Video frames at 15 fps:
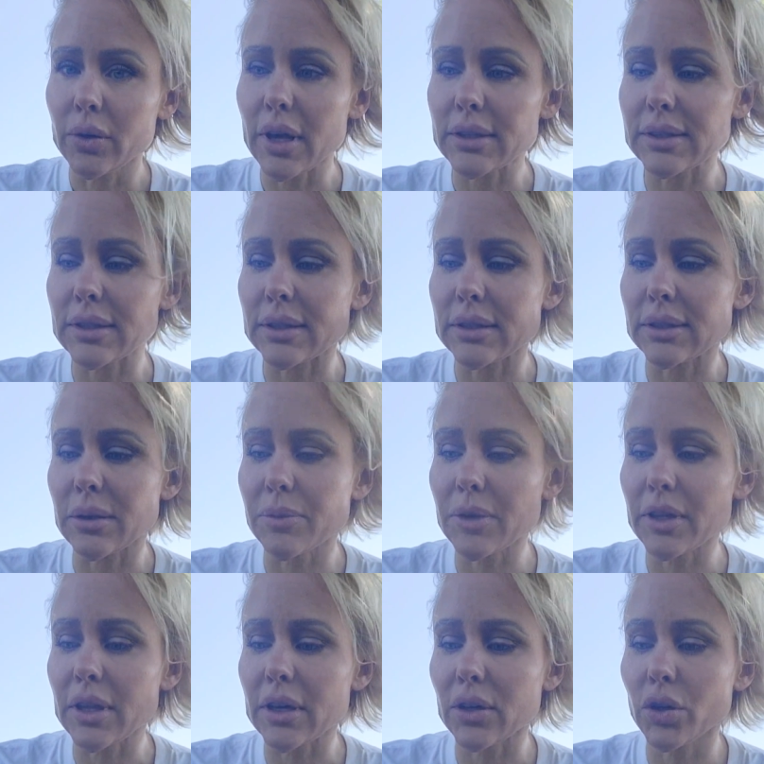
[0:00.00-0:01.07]
That's
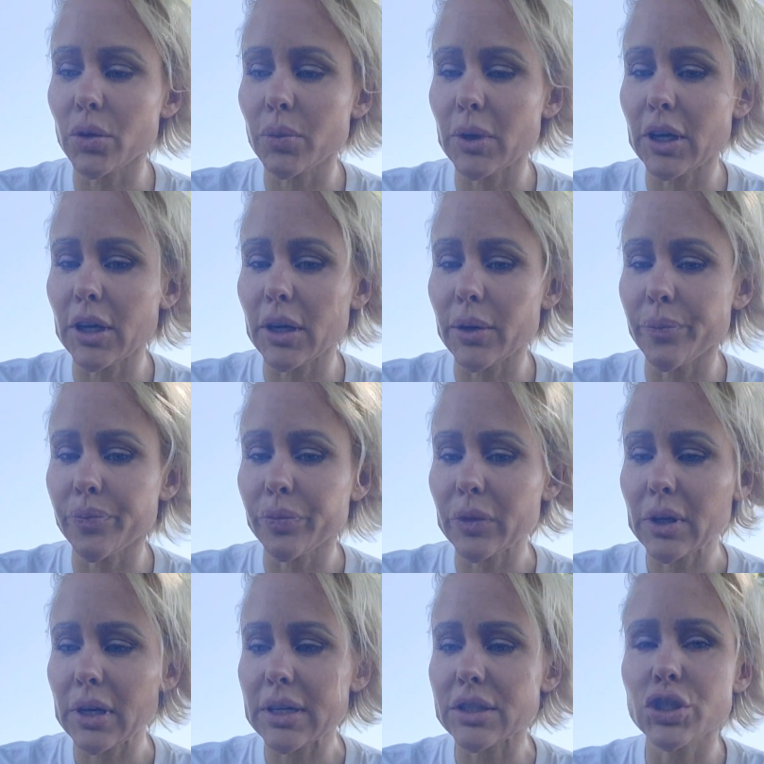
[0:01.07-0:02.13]
something that could be,
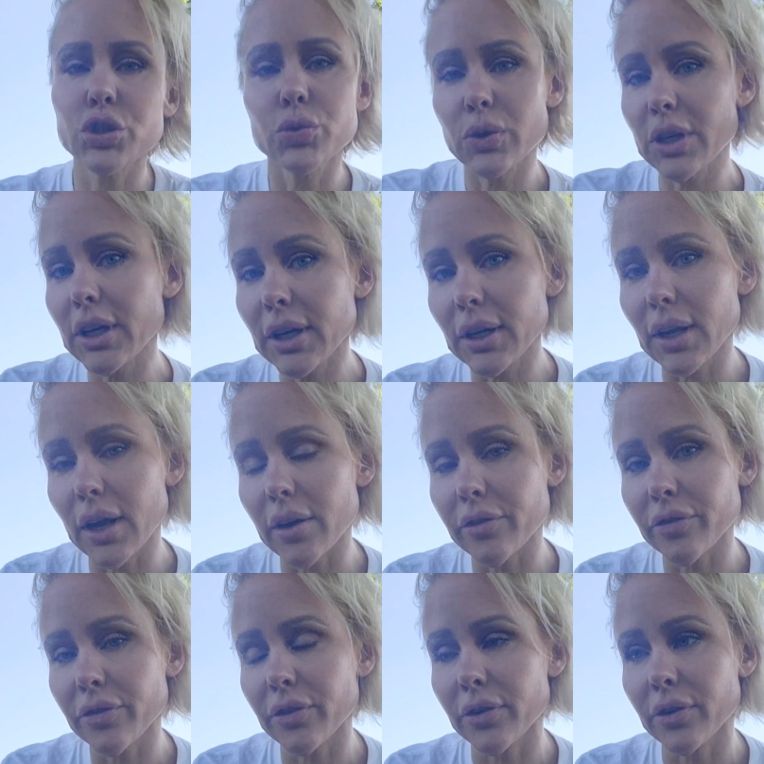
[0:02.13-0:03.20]
it's unique enough
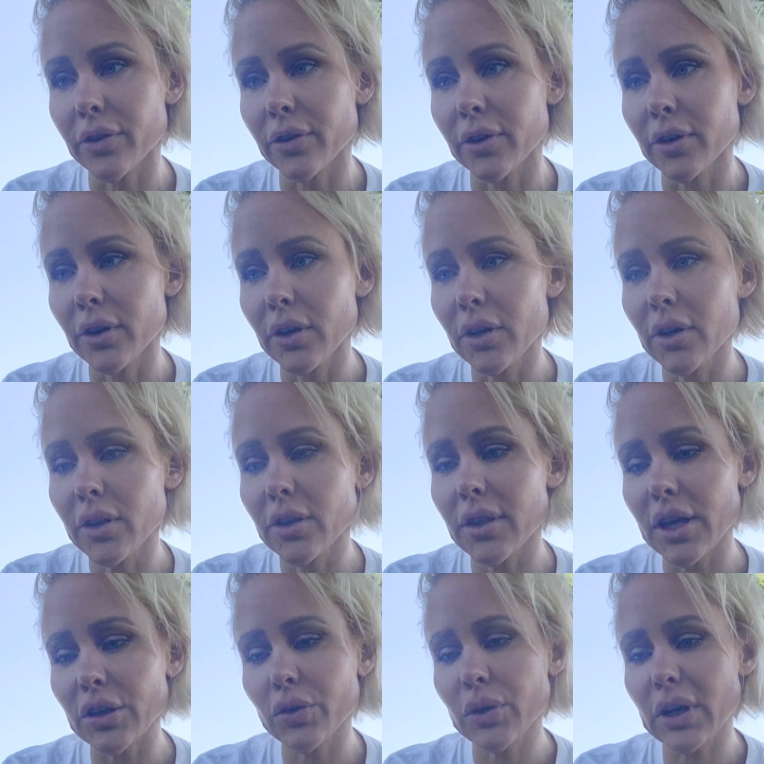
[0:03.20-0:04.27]

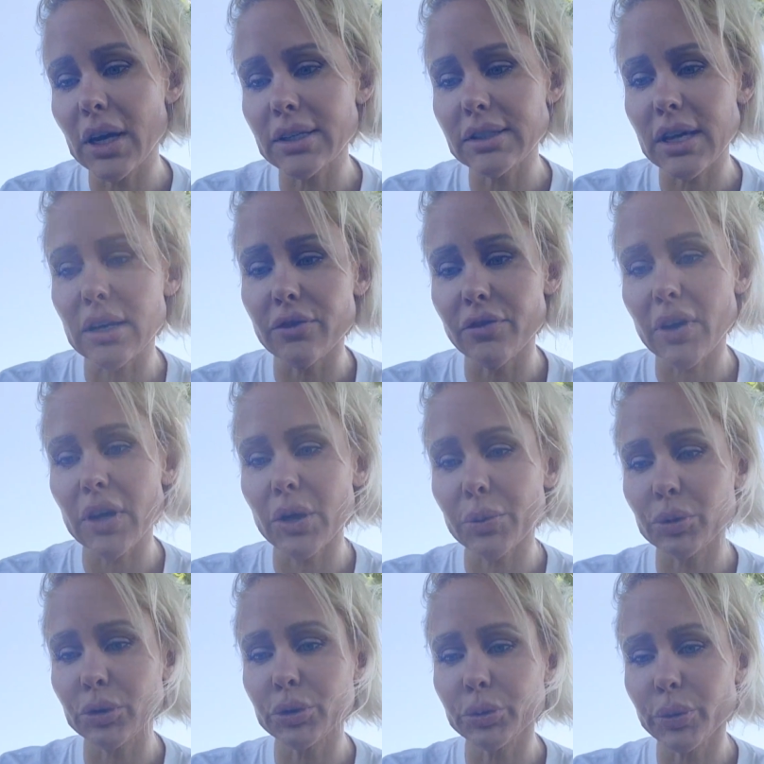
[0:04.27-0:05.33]
that you can identify a
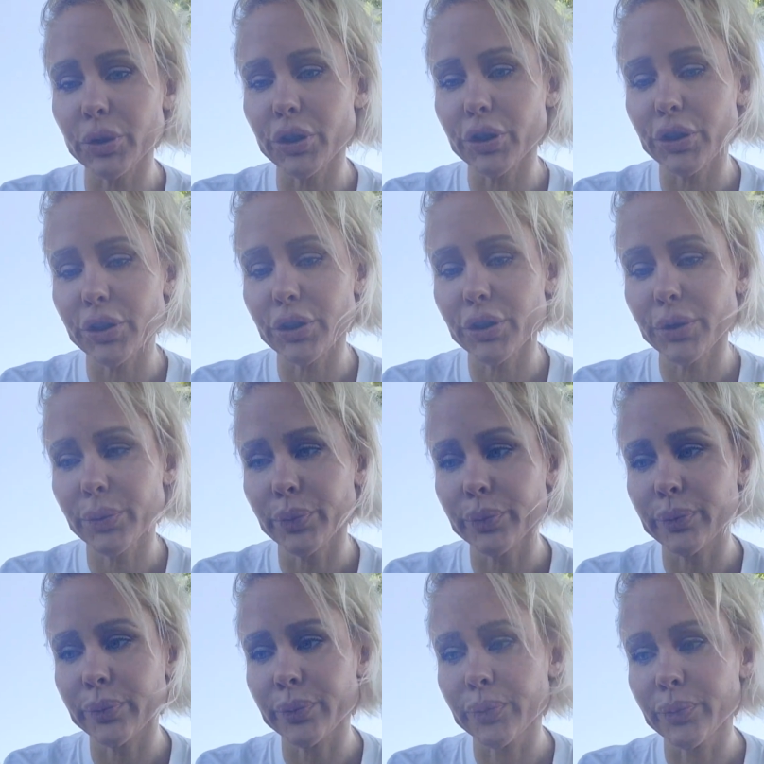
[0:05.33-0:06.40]
bluebird
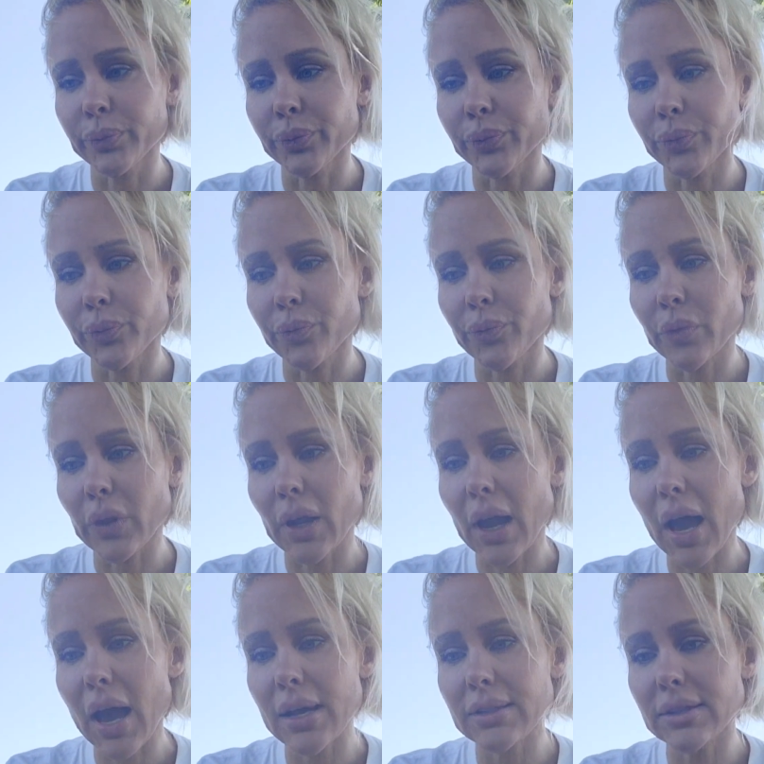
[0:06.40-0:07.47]

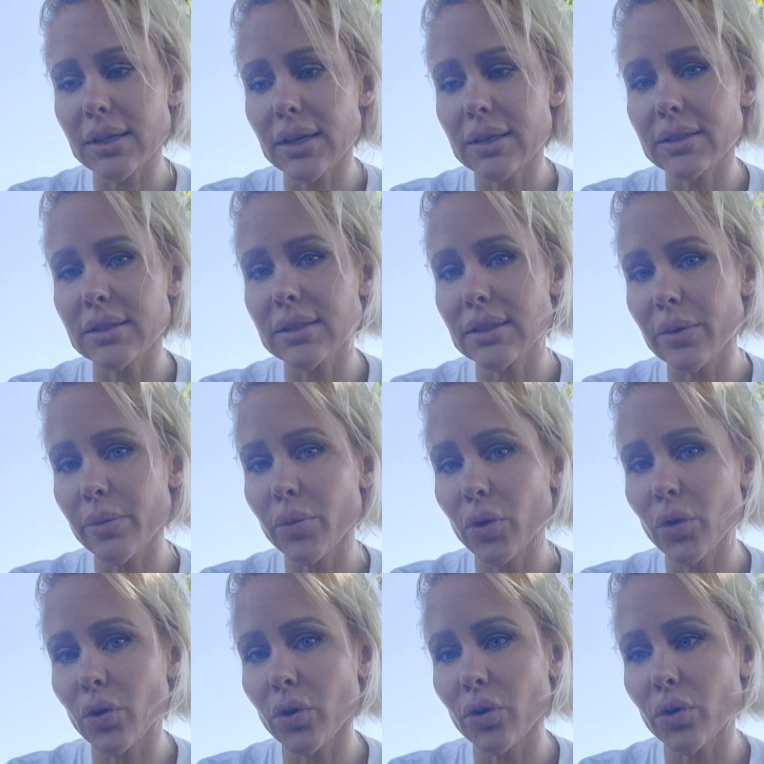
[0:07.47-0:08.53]
as a
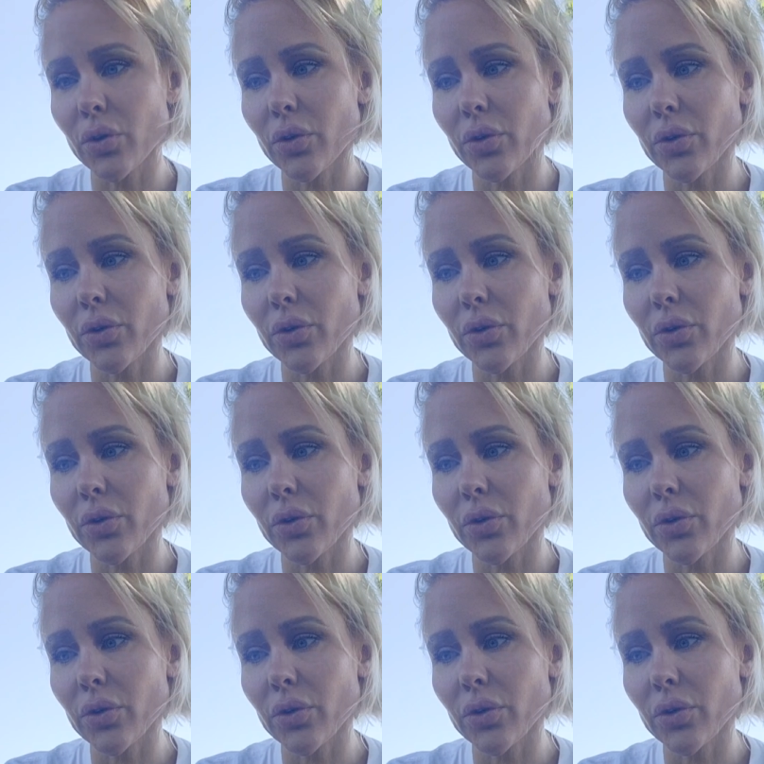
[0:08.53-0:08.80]
symbol.